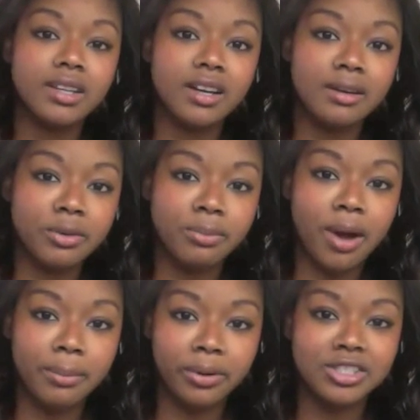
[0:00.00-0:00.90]
of the
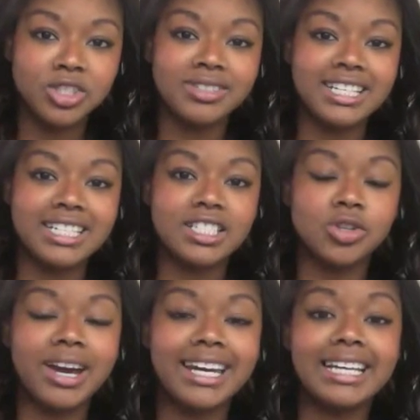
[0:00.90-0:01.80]
proper entry, to
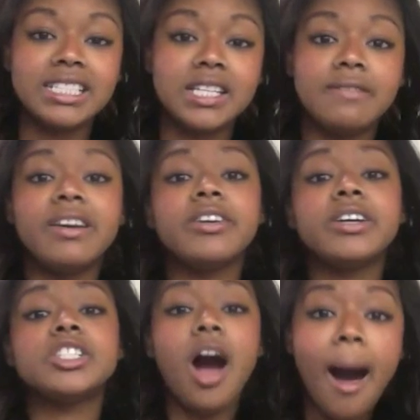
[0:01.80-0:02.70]
try to get to the
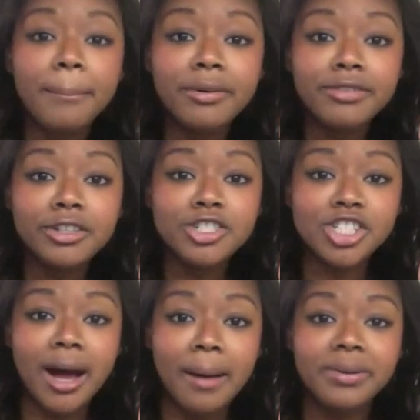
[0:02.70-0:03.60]
very top of your
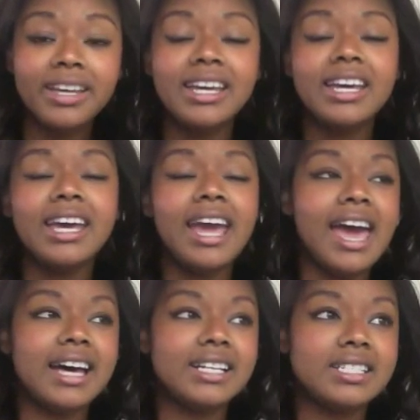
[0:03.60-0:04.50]
jump
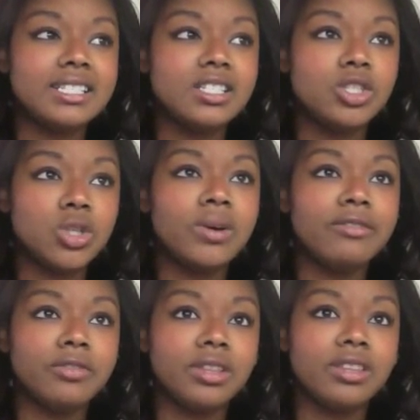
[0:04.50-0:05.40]
and do
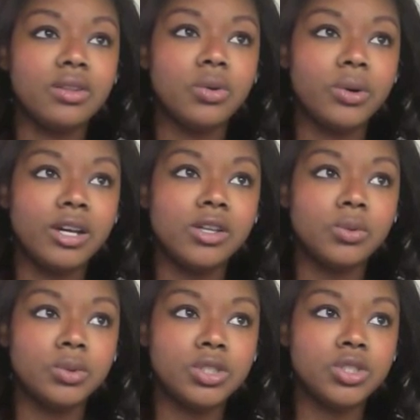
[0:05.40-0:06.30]
everything the way you
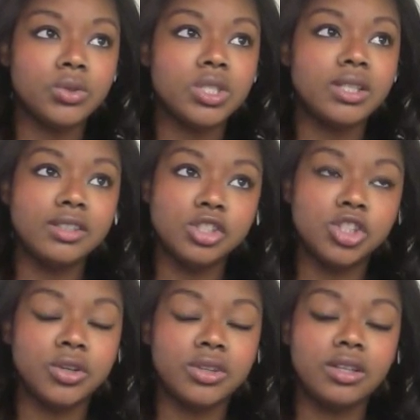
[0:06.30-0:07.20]
would do to
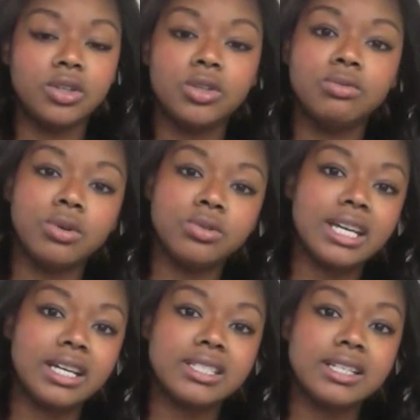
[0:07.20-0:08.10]
ensure that you could
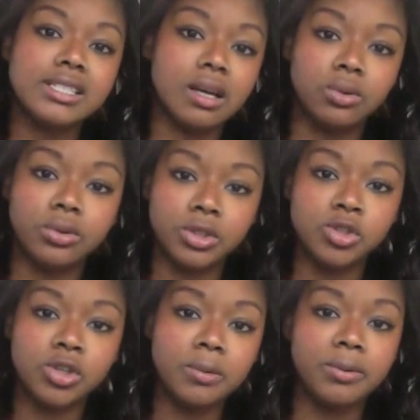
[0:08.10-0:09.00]
rotate a double or a
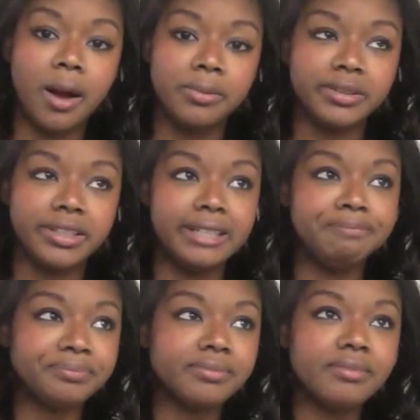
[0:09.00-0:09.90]
triple properly.
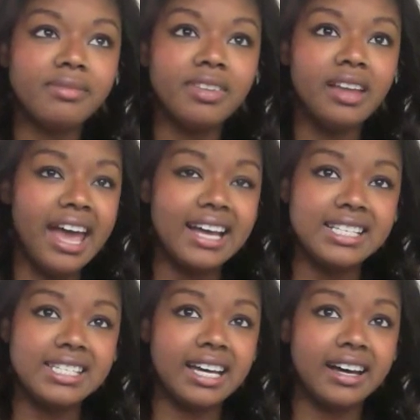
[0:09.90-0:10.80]
And